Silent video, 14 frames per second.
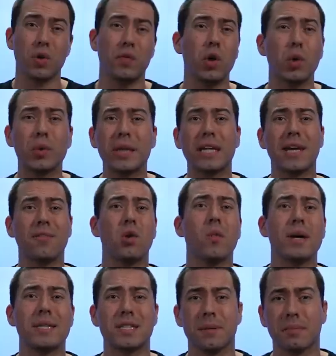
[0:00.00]
if you're only giving
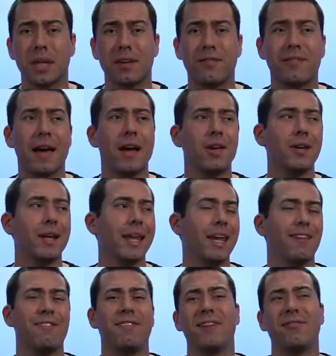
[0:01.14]
away something valued at
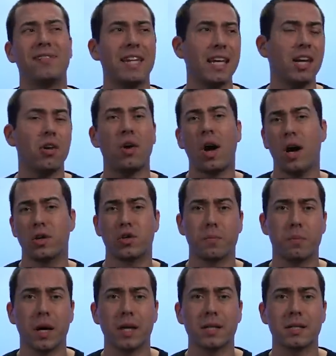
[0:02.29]
like 50 or
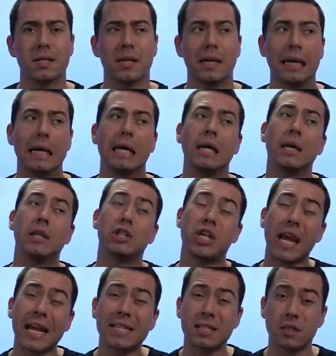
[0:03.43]
$100,
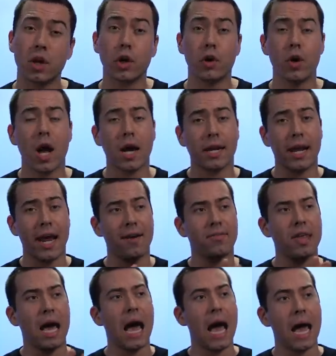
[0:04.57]
chances are you're not gonna have
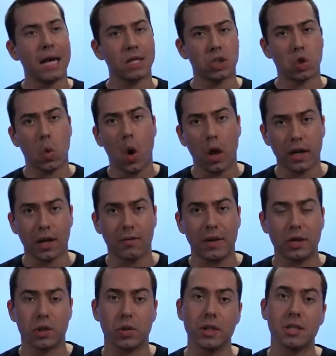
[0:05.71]
the highest quality of
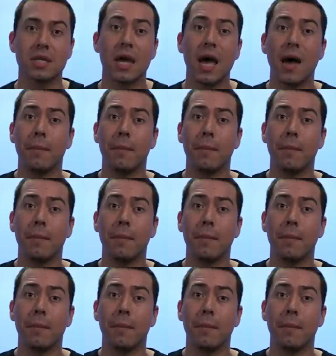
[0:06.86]
entrants.